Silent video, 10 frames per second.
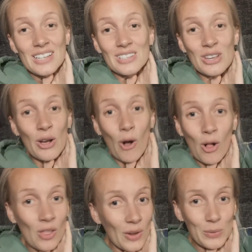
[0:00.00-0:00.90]
So
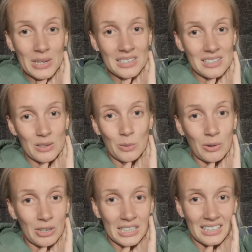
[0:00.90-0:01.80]
all that wasted
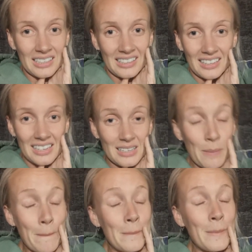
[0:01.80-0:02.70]
worry, it's
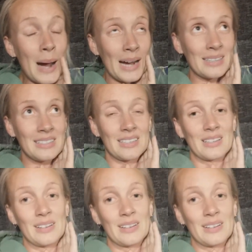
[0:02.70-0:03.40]
mad.